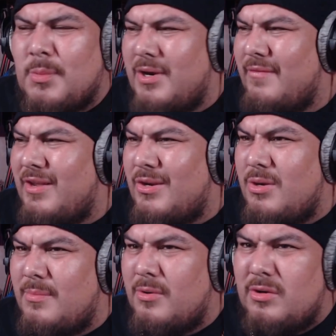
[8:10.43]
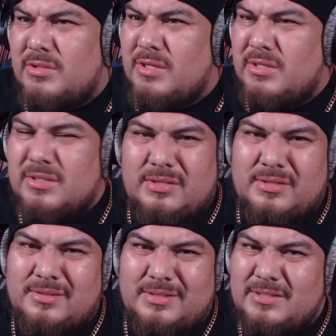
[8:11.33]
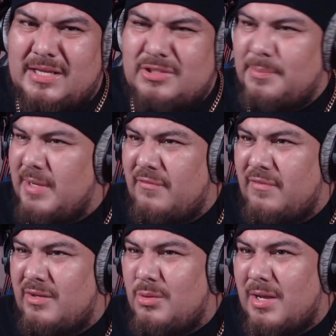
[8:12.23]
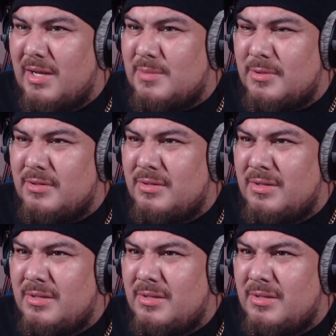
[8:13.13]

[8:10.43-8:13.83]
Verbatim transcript: Whatever they're doing, bro, is is is not to benefit you guys, bro.